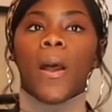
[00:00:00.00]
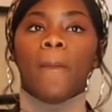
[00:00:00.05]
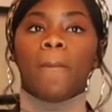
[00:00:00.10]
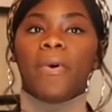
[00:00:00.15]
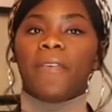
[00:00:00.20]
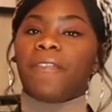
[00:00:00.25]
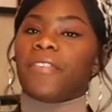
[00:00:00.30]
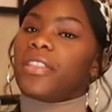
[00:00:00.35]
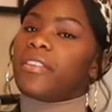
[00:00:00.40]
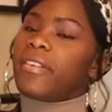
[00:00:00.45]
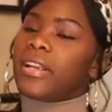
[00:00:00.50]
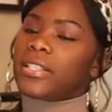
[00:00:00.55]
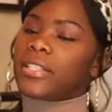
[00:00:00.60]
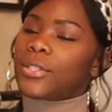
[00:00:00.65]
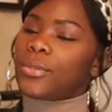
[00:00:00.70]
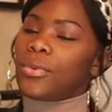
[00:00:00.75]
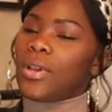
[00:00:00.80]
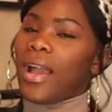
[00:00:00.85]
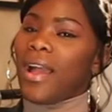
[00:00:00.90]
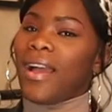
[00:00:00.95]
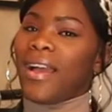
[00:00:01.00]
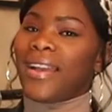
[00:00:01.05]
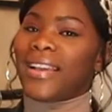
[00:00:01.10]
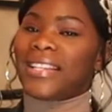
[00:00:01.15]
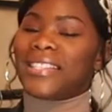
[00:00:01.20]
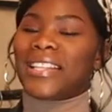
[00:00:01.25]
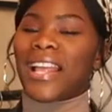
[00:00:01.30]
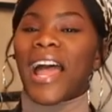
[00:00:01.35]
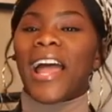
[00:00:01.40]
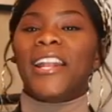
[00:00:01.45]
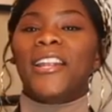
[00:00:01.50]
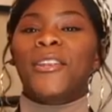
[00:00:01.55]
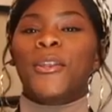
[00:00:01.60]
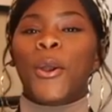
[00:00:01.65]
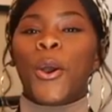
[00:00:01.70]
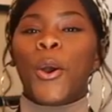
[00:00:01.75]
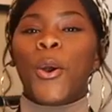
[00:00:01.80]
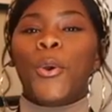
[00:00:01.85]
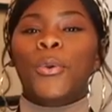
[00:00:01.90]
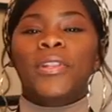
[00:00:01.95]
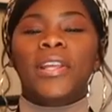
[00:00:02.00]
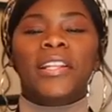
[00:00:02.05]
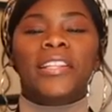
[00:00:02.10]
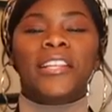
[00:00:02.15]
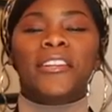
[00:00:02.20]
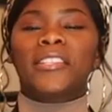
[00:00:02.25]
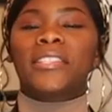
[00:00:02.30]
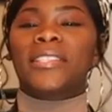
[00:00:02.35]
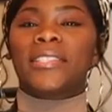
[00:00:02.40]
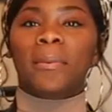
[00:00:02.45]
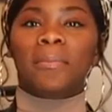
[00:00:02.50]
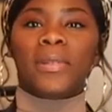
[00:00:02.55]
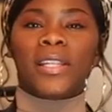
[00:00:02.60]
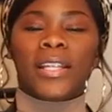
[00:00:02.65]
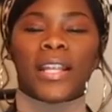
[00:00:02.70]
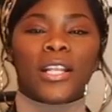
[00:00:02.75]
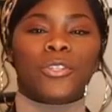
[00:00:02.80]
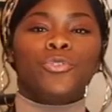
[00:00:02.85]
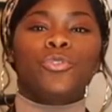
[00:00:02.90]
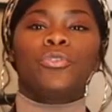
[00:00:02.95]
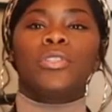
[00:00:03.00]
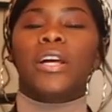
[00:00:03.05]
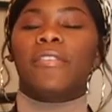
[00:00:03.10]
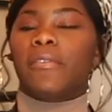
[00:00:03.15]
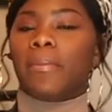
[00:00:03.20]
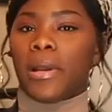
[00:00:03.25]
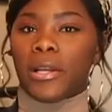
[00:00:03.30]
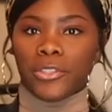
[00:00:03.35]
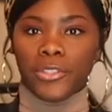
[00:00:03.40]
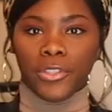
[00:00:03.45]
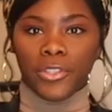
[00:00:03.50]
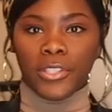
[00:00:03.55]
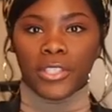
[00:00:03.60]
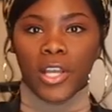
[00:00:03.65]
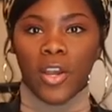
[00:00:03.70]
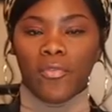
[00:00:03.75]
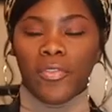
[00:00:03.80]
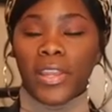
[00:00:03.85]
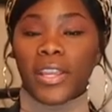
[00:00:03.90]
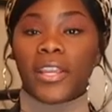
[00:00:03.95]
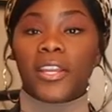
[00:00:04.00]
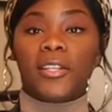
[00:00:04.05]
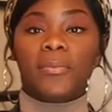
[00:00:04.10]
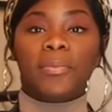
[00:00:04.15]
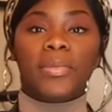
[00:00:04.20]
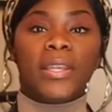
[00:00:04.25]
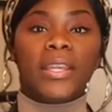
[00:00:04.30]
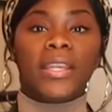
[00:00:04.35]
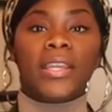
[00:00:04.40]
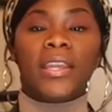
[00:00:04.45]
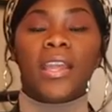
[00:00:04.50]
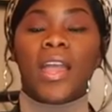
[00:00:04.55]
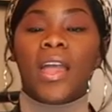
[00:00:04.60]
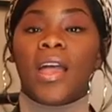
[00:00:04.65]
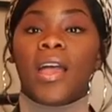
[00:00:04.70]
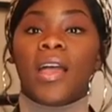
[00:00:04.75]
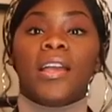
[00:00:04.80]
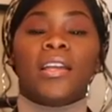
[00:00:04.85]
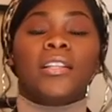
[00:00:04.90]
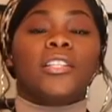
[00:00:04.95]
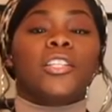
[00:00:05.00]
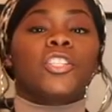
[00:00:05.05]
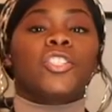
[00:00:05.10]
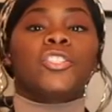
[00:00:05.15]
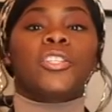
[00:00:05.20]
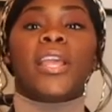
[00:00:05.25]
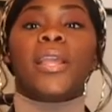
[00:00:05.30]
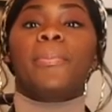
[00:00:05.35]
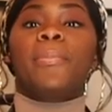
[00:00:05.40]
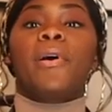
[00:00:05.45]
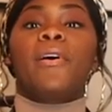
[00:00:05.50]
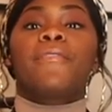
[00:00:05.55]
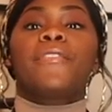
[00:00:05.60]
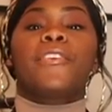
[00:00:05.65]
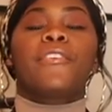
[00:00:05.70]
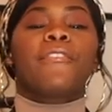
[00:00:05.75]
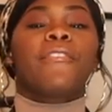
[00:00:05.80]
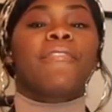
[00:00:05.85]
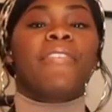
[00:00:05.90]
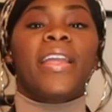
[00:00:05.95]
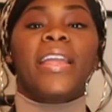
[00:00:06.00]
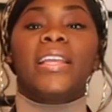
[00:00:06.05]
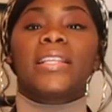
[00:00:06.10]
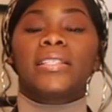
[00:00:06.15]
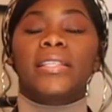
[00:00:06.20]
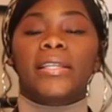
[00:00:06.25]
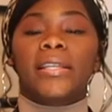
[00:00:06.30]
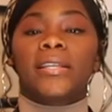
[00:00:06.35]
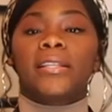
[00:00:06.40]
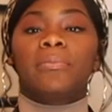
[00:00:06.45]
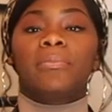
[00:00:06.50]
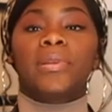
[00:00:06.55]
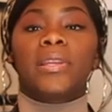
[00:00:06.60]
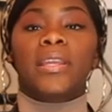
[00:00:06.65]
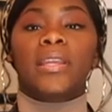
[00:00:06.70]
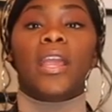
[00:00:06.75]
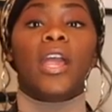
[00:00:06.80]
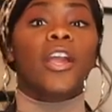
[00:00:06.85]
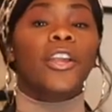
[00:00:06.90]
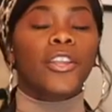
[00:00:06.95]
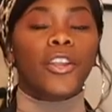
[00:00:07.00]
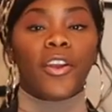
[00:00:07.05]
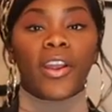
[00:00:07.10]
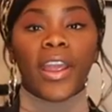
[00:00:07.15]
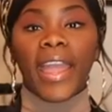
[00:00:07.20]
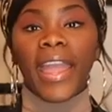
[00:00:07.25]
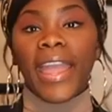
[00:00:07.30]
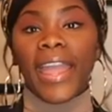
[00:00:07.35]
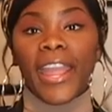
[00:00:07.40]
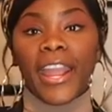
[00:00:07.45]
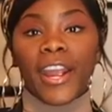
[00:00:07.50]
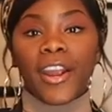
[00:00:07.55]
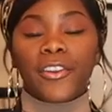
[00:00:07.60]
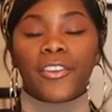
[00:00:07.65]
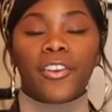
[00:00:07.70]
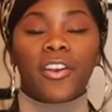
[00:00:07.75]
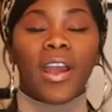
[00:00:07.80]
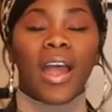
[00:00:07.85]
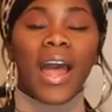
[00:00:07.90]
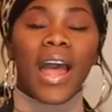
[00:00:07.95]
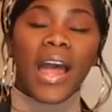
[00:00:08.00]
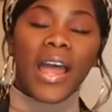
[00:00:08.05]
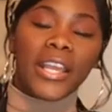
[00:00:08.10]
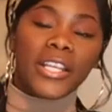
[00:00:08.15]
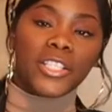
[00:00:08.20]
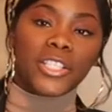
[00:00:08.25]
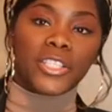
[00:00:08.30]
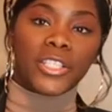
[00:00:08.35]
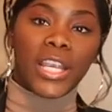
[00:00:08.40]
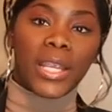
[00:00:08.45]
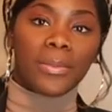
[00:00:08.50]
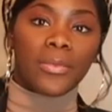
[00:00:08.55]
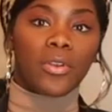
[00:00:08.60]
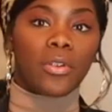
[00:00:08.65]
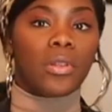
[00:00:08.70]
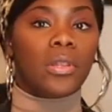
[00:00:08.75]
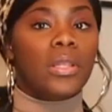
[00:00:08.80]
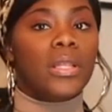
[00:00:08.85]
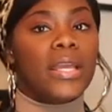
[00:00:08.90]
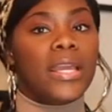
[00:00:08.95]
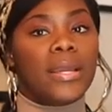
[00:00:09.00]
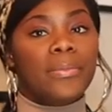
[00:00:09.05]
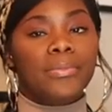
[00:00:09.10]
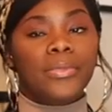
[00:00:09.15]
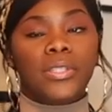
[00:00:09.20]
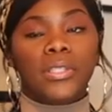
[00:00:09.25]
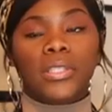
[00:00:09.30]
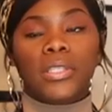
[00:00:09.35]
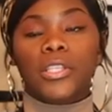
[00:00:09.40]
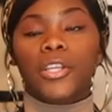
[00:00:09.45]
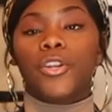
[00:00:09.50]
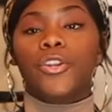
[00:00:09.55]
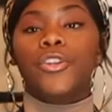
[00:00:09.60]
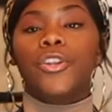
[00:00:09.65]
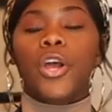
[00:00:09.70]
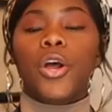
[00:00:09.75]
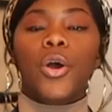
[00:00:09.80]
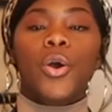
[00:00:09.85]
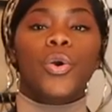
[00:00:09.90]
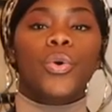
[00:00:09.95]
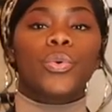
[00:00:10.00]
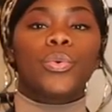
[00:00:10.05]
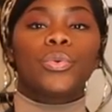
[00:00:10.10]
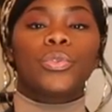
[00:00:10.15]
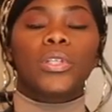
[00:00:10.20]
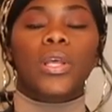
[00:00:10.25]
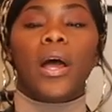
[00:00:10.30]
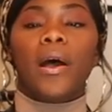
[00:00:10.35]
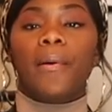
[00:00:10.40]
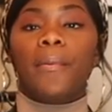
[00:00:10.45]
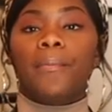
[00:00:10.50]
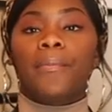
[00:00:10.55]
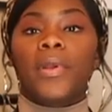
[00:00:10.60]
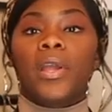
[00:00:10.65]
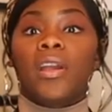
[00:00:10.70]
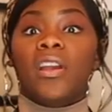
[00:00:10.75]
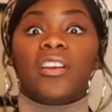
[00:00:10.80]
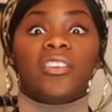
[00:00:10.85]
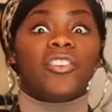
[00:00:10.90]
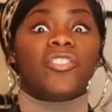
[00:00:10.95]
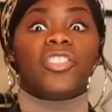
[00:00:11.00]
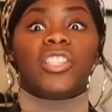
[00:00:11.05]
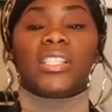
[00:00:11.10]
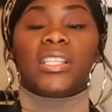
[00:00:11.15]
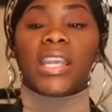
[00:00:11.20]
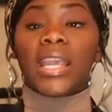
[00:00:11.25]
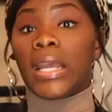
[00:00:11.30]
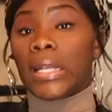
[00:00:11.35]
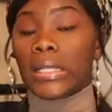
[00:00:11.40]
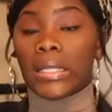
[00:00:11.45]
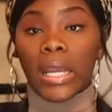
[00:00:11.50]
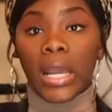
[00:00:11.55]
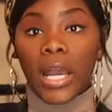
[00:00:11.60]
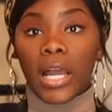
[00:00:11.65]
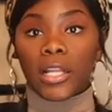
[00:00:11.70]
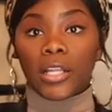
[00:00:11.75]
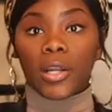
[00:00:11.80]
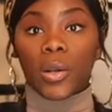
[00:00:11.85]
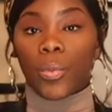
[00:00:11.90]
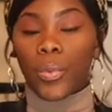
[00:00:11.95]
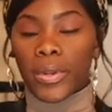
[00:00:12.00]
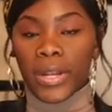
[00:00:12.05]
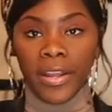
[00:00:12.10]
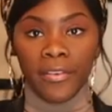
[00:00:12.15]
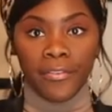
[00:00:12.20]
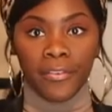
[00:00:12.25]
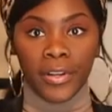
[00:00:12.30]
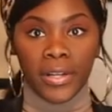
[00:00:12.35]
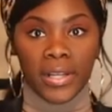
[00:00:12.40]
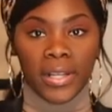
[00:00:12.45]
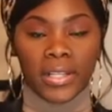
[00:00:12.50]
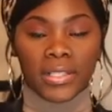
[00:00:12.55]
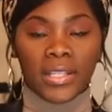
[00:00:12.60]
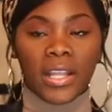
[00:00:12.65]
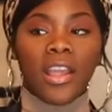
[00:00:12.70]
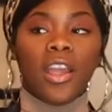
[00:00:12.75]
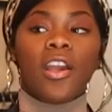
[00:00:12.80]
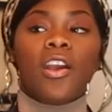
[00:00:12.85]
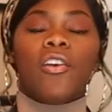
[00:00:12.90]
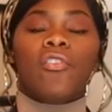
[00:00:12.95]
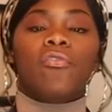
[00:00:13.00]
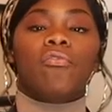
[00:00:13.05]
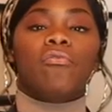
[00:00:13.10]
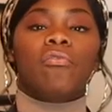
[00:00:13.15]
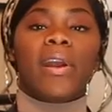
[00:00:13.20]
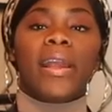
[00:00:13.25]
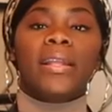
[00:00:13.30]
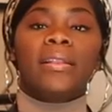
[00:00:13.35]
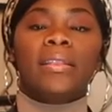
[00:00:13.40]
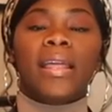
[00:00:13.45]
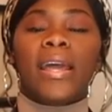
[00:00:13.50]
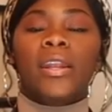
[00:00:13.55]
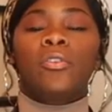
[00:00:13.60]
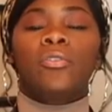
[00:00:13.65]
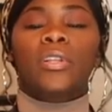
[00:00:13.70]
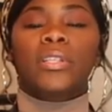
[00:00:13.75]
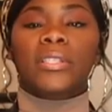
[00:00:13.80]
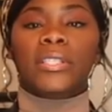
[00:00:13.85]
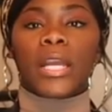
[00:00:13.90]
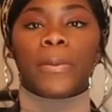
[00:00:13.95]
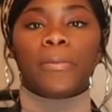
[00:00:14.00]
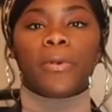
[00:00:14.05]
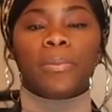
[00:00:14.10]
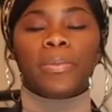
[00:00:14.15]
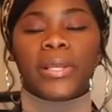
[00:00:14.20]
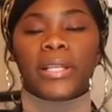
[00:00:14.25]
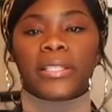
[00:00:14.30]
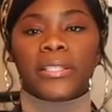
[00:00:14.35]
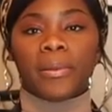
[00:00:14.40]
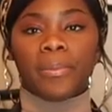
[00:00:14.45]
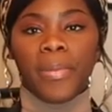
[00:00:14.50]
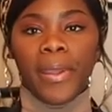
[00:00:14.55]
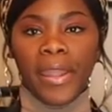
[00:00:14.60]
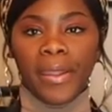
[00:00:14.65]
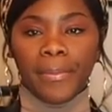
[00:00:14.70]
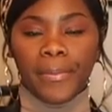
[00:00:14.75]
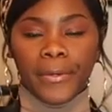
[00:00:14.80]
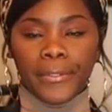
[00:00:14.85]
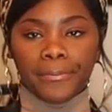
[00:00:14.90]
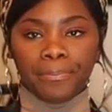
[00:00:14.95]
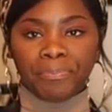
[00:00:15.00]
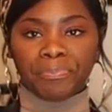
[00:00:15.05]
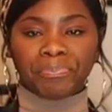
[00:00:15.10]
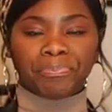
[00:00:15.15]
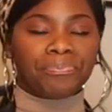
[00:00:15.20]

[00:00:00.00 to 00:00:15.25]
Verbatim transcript: But for the rest of you guys, I know that there's something that you love about yourself. It could be the shape of your face, it could be your hair, your eye shape, your lips, your nose, um, your skin color, whatever it is. Write that on a separate piece of paper.